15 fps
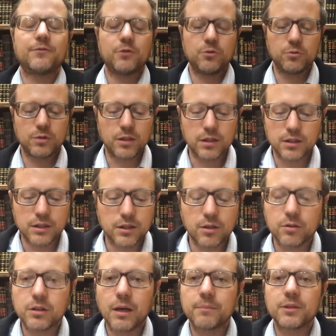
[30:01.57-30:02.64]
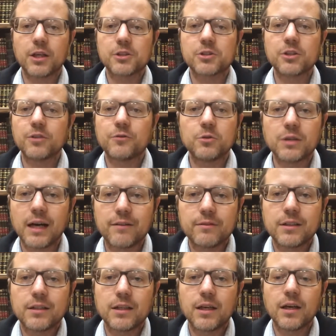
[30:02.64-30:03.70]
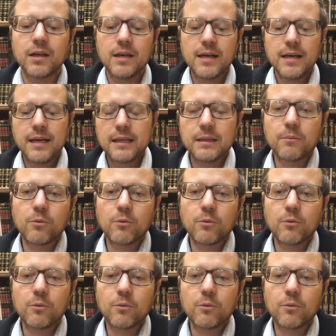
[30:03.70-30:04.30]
If you come to our shul, if you daven in the